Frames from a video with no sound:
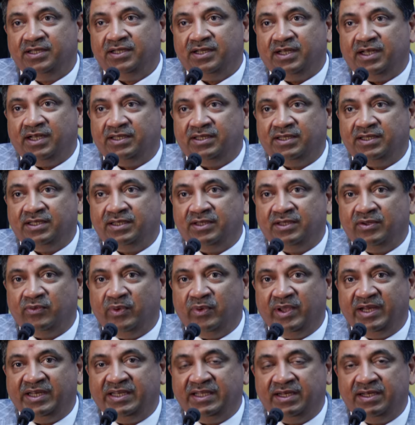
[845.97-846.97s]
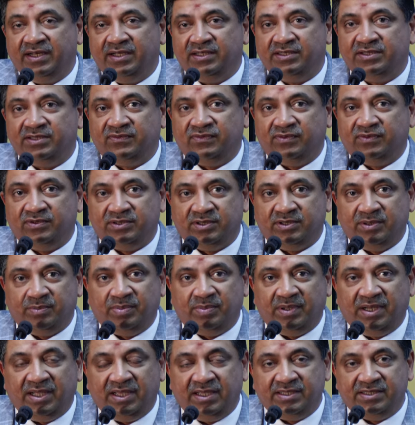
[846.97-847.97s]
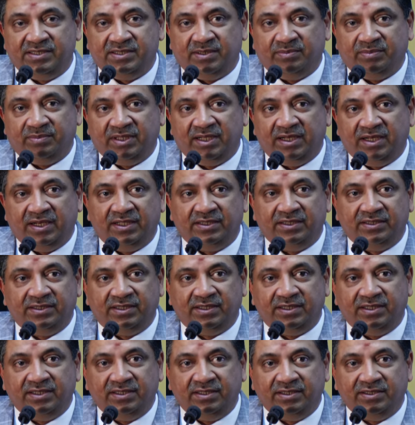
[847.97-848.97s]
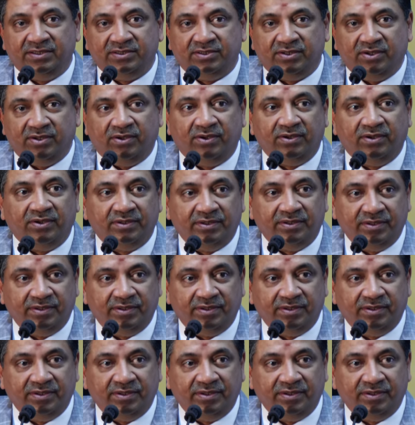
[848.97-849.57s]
I think the waiting list for supply is something like 3 years long.